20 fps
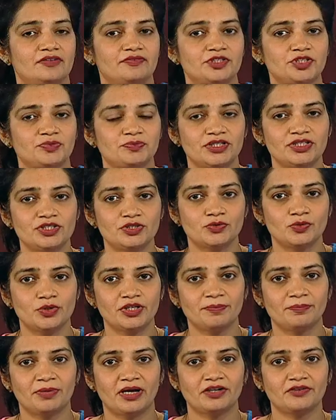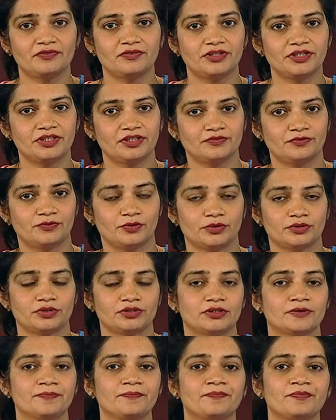which means going backward and forth
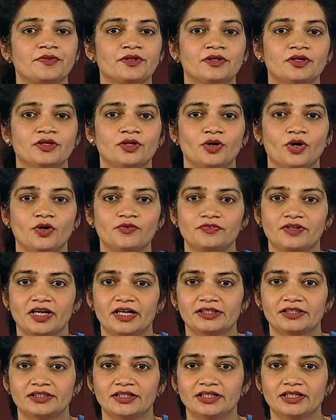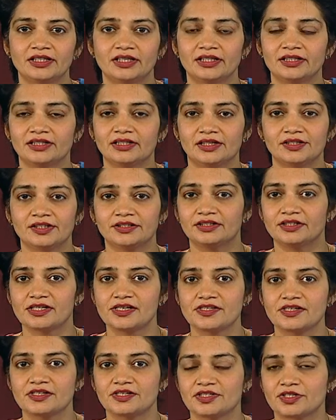of gathering and
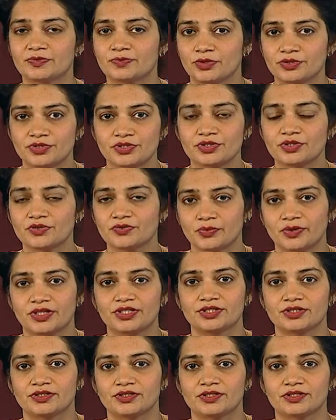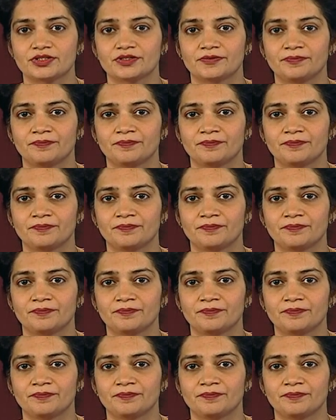categorizing responses of questions.